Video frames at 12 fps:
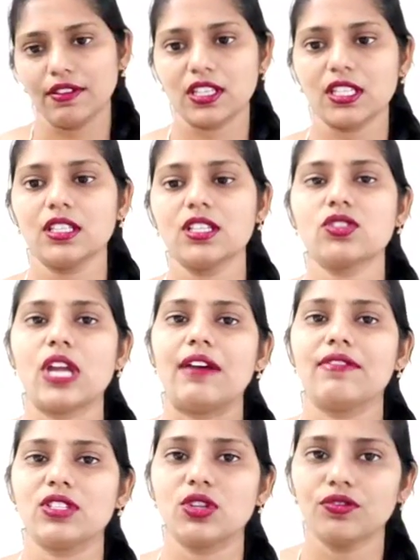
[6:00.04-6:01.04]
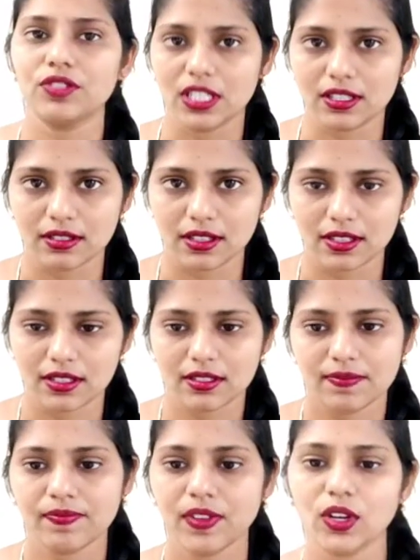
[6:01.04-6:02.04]
affecting this travesty of
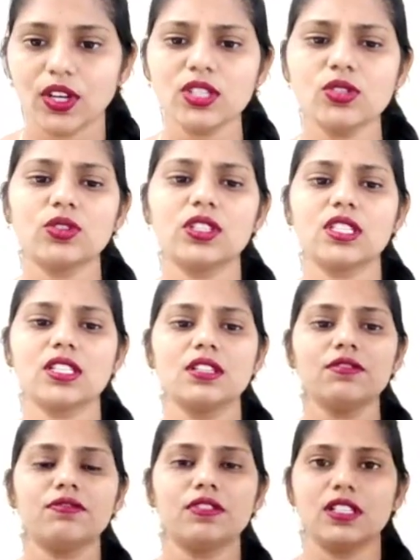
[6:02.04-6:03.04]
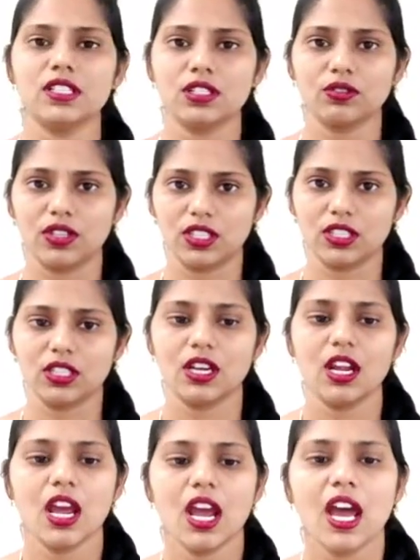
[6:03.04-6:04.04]
justice. Okay, so this is the first question.
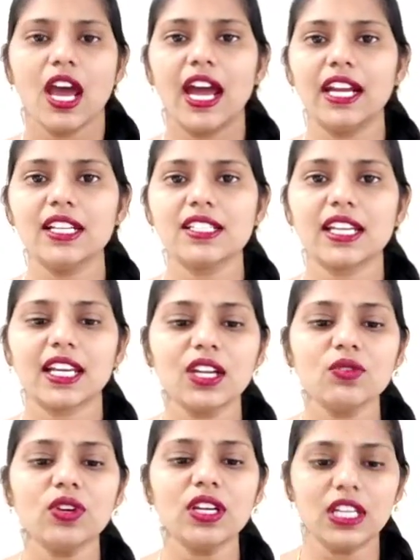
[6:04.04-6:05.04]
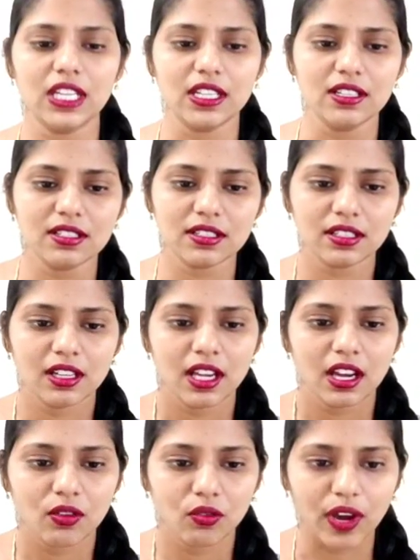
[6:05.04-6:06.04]
And the second one is
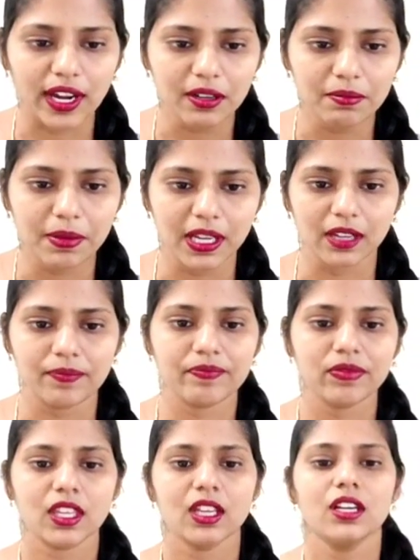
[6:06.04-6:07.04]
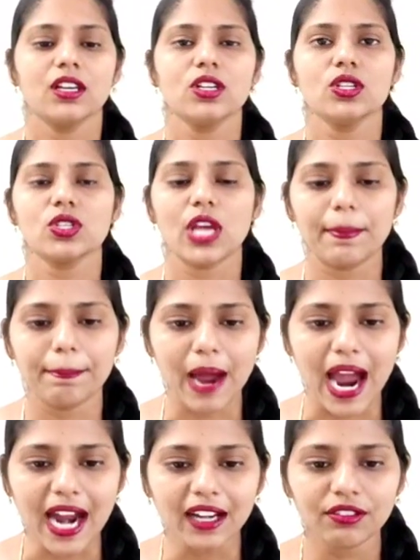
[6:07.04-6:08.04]
1b.
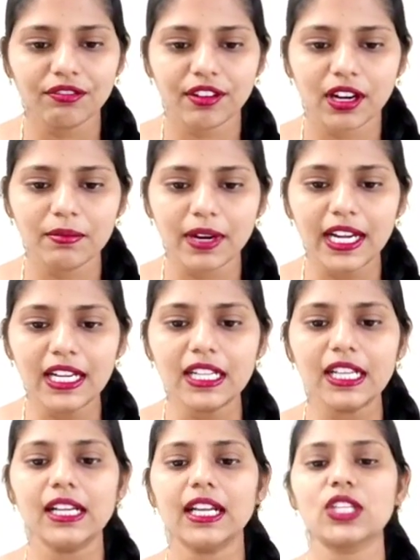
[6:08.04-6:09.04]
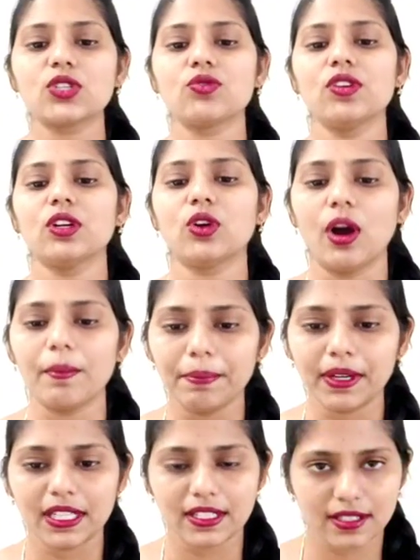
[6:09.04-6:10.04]
Apart from intellectual
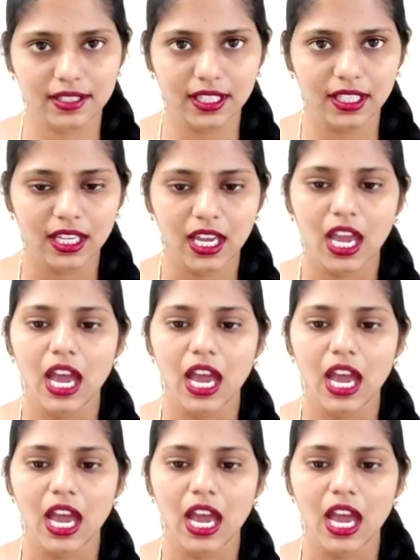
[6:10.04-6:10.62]
competency